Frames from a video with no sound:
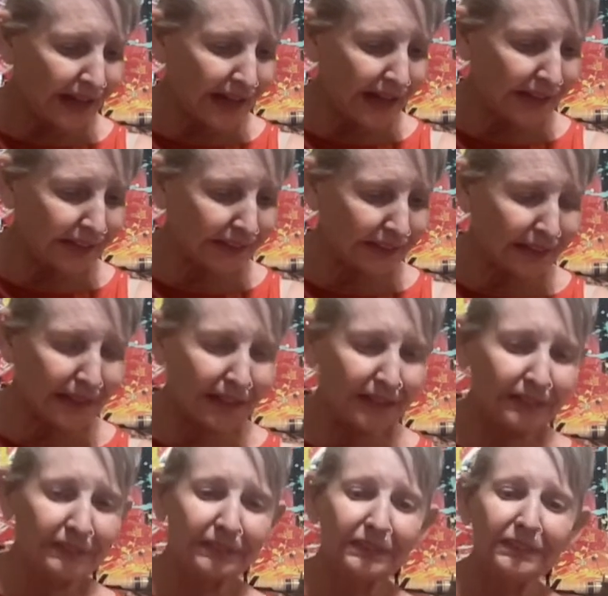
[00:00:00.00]
and, uh,
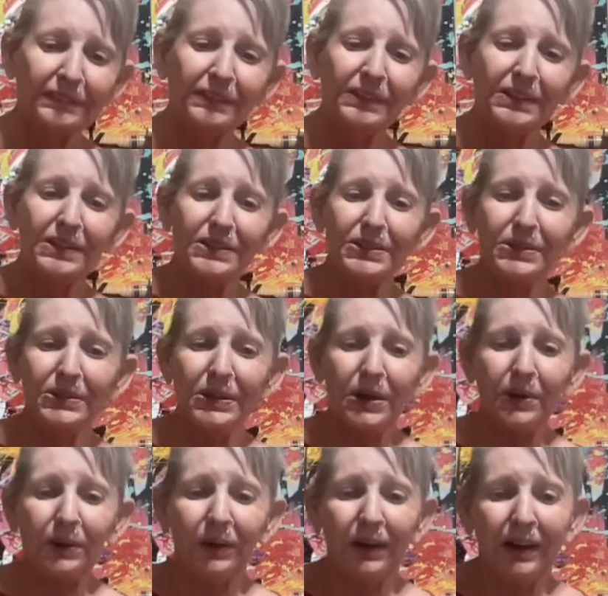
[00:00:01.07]
you
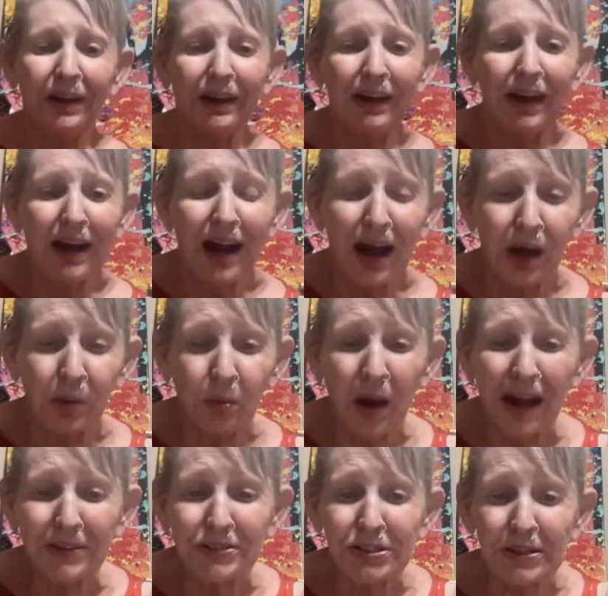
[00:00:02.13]
know, I'll
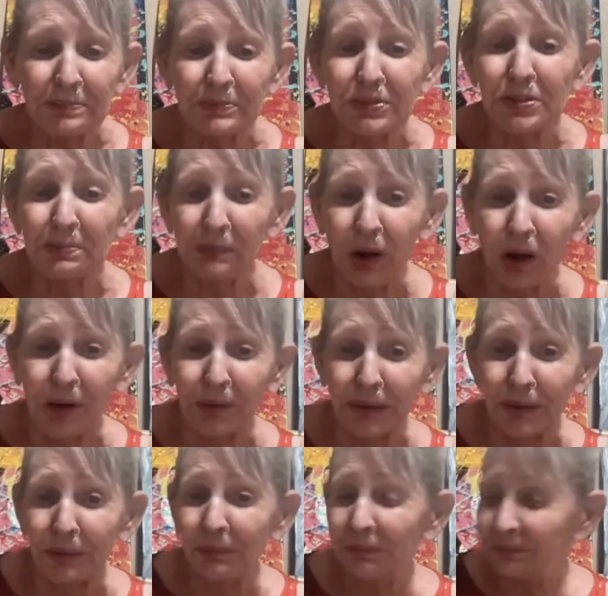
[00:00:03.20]
watch him
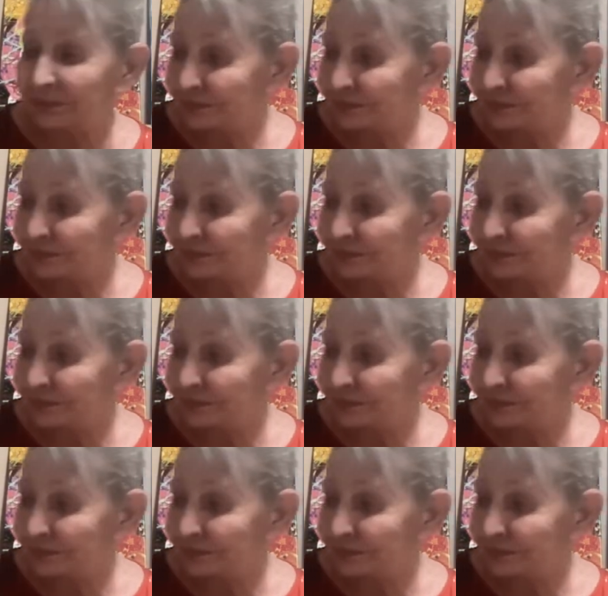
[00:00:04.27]
tomorrow,